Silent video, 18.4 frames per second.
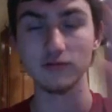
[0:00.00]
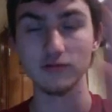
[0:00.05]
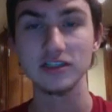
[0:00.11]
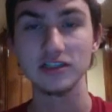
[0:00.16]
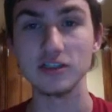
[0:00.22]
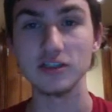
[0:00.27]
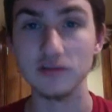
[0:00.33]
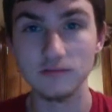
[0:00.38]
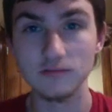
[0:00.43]

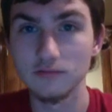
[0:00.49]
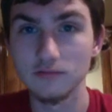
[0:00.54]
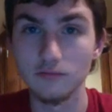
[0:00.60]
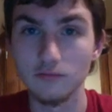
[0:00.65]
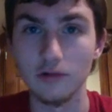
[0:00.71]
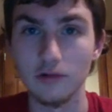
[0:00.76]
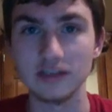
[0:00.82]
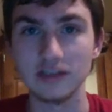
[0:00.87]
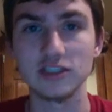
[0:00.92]
which is
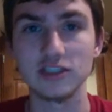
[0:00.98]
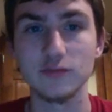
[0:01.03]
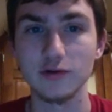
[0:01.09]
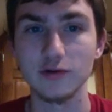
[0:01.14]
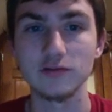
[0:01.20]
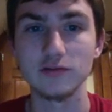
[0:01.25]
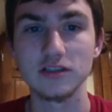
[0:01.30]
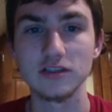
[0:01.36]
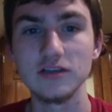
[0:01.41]
what it's
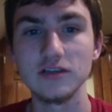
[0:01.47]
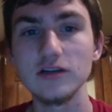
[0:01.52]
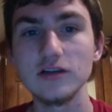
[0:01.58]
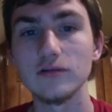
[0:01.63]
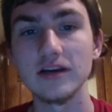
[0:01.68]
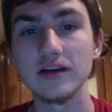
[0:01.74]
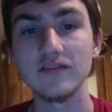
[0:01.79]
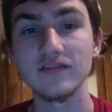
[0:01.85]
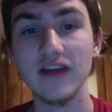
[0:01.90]
supposed to do.
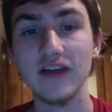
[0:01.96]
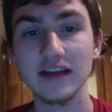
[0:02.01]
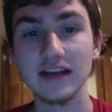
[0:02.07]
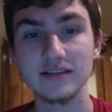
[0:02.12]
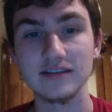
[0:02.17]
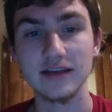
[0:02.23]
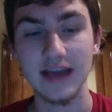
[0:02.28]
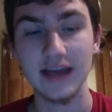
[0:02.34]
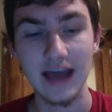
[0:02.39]
In
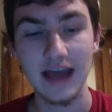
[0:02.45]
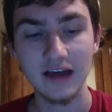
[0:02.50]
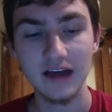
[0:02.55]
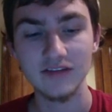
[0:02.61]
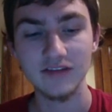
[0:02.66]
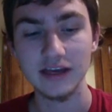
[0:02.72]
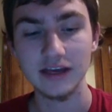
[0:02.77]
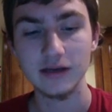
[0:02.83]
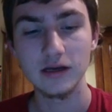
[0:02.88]
fact, they have
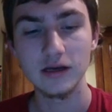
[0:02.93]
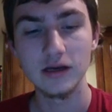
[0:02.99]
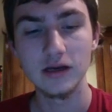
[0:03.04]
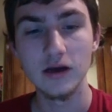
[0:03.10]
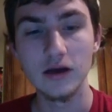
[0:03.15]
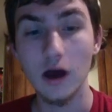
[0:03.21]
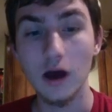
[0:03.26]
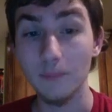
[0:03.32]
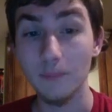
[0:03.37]

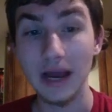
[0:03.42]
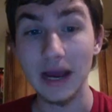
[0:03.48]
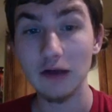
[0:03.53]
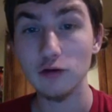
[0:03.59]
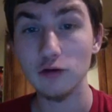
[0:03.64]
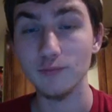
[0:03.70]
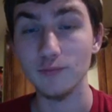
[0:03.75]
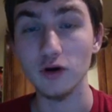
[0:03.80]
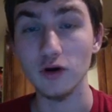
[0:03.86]
a
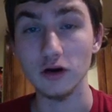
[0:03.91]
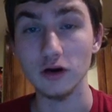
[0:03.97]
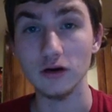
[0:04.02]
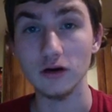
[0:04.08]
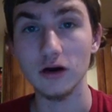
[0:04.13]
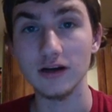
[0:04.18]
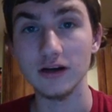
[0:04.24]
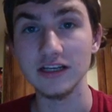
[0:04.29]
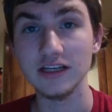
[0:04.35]
power
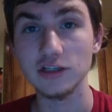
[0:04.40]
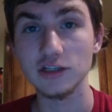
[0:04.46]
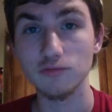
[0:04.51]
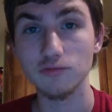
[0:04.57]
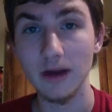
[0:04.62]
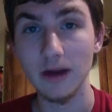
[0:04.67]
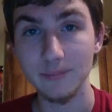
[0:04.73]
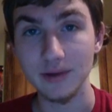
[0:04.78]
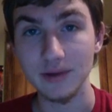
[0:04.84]
bar on each
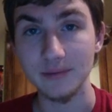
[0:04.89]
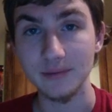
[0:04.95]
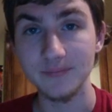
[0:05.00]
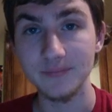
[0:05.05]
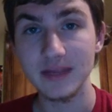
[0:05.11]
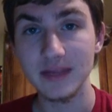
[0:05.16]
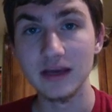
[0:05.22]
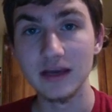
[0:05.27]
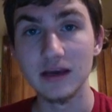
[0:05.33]
weapon,
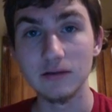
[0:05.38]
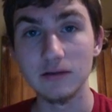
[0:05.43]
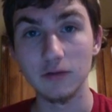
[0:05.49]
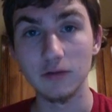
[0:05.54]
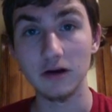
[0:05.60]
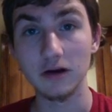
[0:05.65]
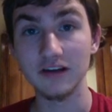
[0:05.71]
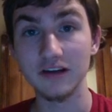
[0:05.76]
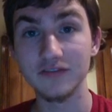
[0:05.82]

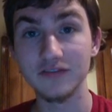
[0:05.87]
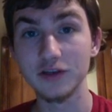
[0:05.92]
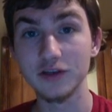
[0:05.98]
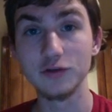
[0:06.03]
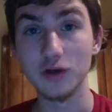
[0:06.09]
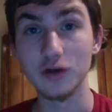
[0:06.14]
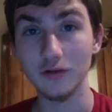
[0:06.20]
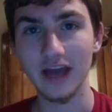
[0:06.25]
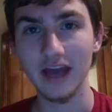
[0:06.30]
where if you
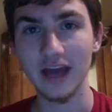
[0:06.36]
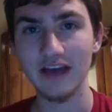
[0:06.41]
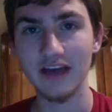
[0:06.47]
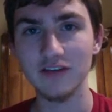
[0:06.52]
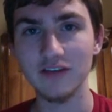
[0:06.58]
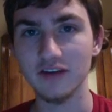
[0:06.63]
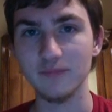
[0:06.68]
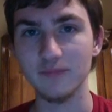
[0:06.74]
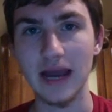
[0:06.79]
don't have
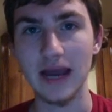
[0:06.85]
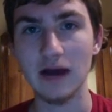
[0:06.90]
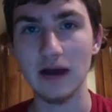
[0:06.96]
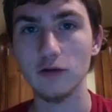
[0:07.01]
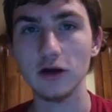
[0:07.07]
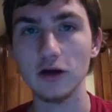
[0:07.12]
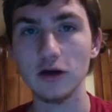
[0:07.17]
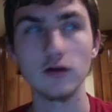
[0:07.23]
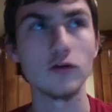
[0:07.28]
enough
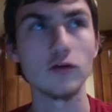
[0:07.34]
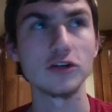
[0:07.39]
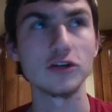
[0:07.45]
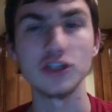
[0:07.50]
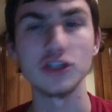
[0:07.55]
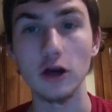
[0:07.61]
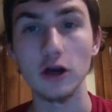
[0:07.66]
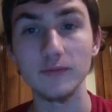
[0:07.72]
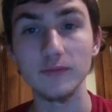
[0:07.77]
power or
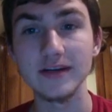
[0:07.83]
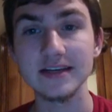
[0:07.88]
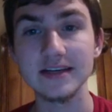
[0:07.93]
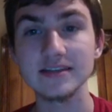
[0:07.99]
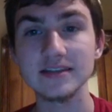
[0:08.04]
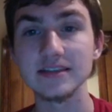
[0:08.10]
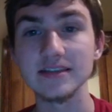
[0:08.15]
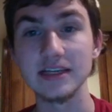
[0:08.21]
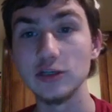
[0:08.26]

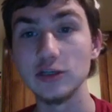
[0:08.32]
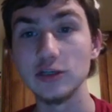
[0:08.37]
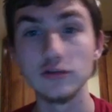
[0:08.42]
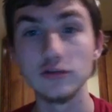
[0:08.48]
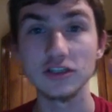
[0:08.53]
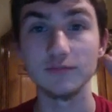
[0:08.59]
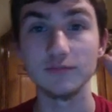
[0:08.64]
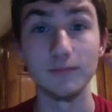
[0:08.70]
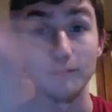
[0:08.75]
sharpness, that you
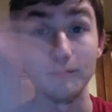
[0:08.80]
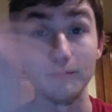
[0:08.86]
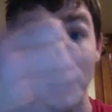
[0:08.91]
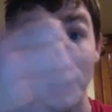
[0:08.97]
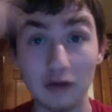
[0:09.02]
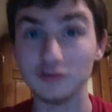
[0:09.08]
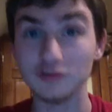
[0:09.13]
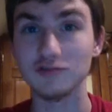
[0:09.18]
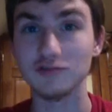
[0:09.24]
just
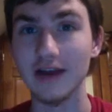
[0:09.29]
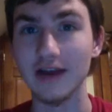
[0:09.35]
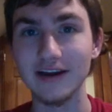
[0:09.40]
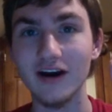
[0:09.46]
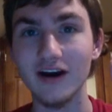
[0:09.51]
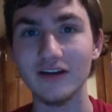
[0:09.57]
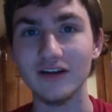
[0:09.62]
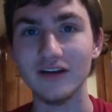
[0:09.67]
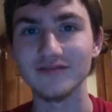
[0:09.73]
bounce right
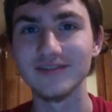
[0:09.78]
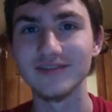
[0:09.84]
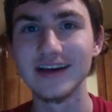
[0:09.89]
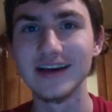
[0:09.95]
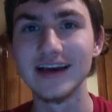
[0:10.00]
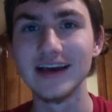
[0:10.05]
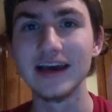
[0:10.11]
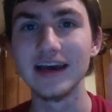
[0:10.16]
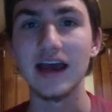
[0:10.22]
off.
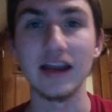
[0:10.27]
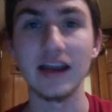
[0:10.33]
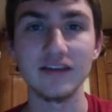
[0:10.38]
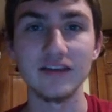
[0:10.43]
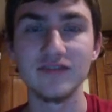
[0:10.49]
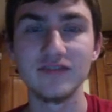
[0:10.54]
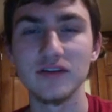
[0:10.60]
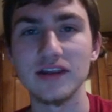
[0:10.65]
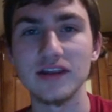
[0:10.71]
And I
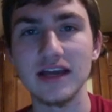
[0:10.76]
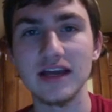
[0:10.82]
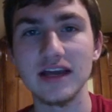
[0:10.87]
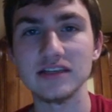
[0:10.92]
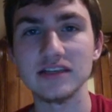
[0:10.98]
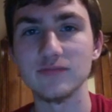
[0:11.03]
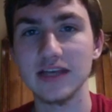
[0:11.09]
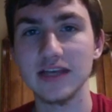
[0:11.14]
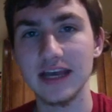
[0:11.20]
feel that
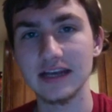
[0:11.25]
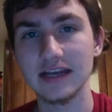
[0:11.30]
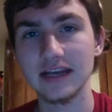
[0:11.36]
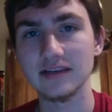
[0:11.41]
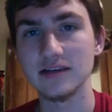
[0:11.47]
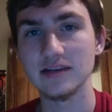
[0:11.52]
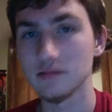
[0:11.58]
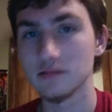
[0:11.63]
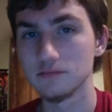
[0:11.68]
that's a
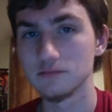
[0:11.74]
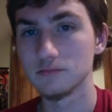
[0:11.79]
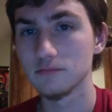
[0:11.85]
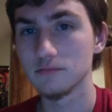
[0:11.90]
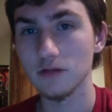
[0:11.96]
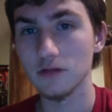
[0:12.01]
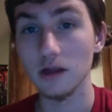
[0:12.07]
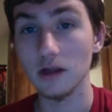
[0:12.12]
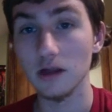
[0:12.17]
mechanic that
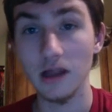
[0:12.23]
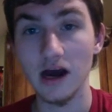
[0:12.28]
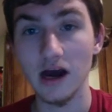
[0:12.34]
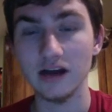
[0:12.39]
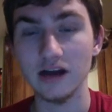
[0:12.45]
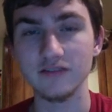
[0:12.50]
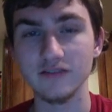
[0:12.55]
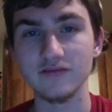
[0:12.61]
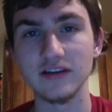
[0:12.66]
a
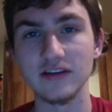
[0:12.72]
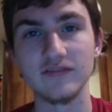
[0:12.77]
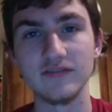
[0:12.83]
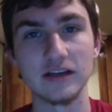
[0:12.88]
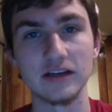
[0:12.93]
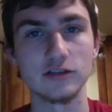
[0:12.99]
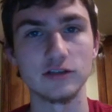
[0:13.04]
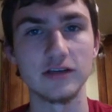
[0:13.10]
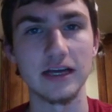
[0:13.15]
lot of
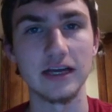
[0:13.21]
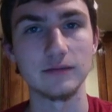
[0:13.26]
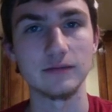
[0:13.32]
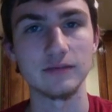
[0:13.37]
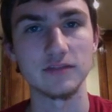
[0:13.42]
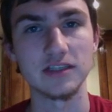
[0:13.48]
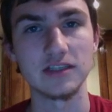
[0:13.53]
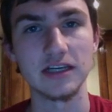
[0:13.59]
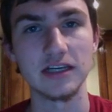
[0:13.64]
adventure
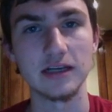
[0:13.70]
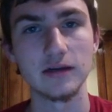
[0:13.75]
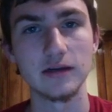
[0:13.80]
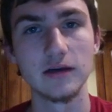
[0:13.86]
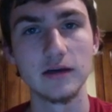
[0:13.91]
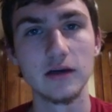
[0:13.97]
games need,